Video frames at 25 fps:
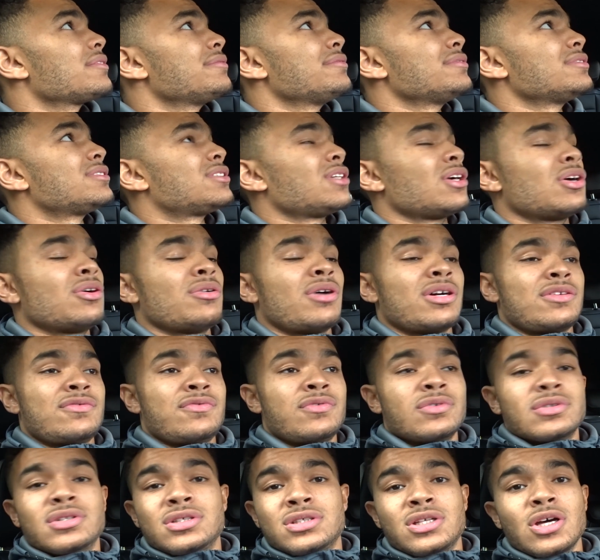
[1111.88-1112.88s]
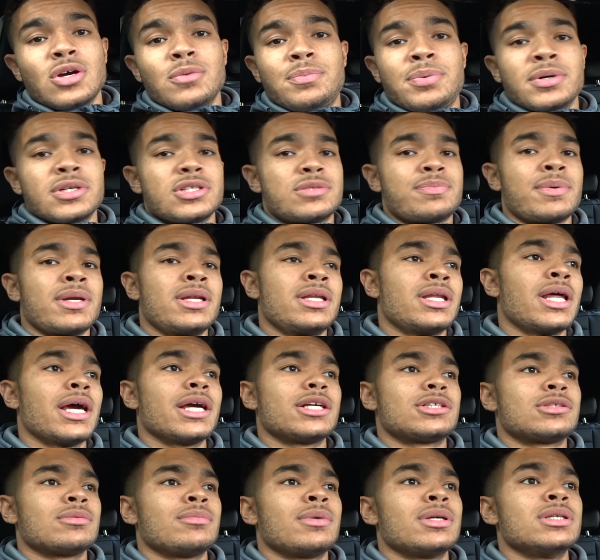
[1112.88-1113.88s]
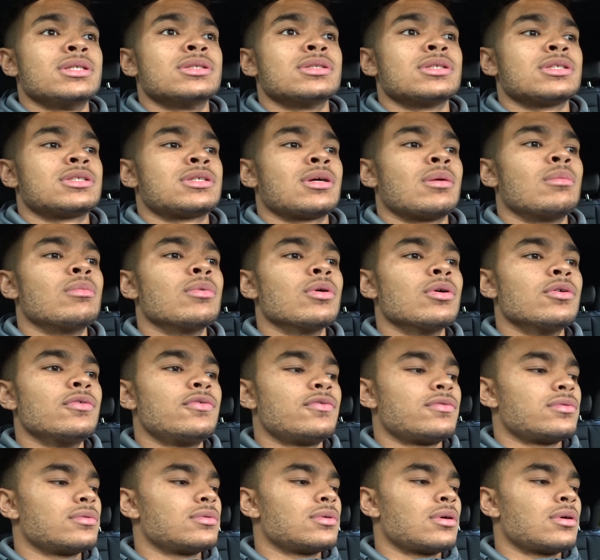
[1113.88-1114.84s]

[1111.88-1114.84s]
So I thought there's no point spending that extra money on the sunroof.